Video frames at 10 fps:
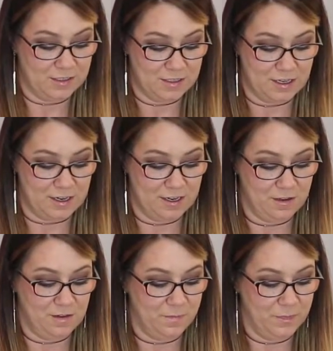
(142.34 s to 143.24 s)

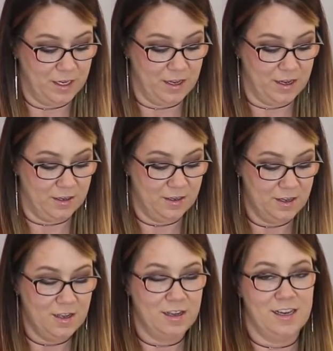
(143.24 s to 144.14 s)
style and
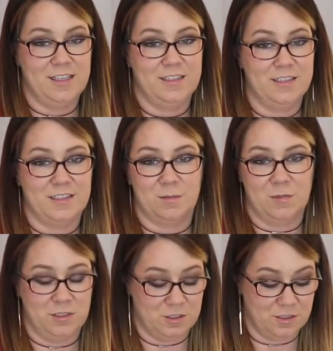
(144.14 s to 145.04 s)
I think this is
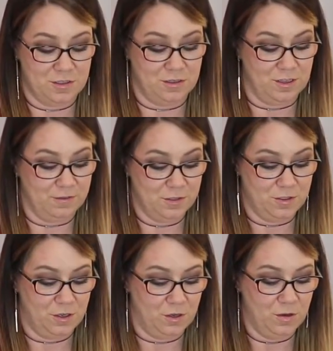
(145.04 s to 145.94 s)
something she's going to love.
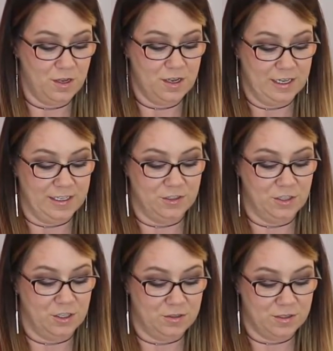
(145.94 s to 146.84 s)
So I
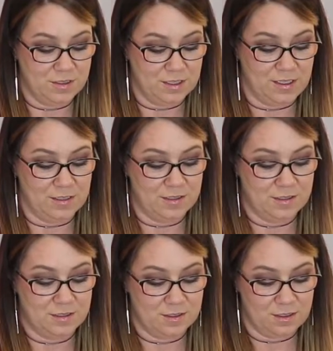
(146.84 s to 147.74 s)
chose
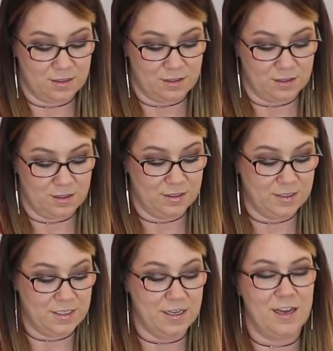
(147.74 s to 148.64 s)
this
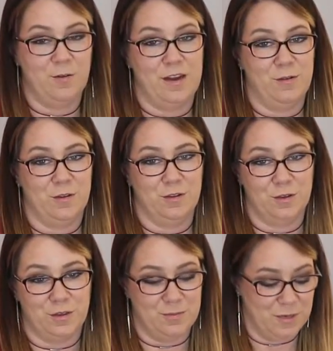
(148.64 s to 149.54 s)
DIY with
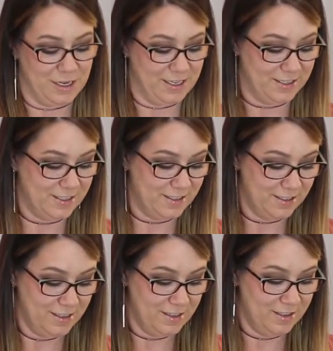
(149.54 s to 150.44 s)
her in mind.
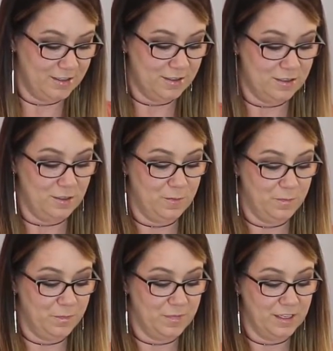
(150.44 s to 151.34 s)
So
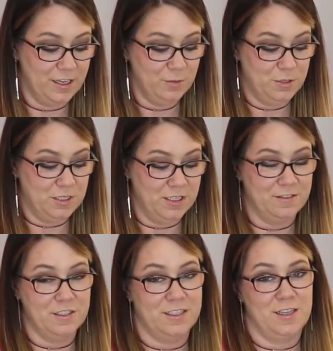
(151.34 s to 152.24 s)
I hope she
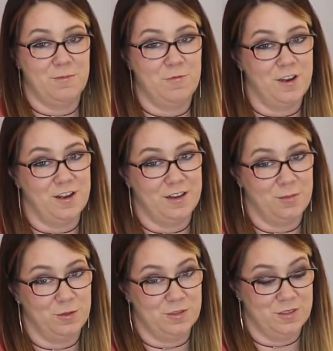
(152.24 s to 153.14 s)
loves it and I'm not going
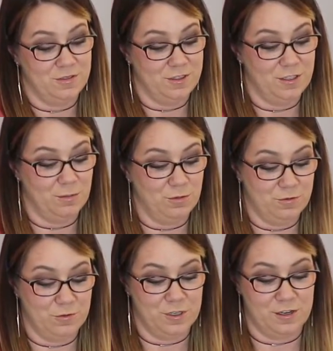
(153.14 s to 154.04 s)
to post this video
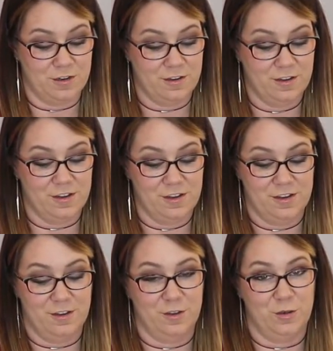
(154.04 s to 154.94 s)
before
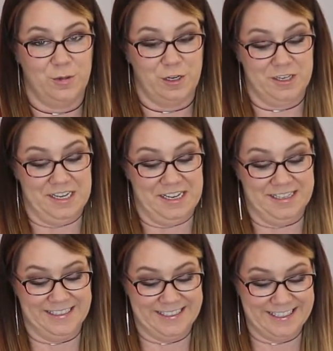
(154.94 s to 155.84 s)
her
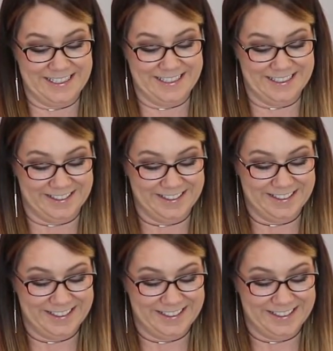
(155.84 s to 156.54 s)
party. So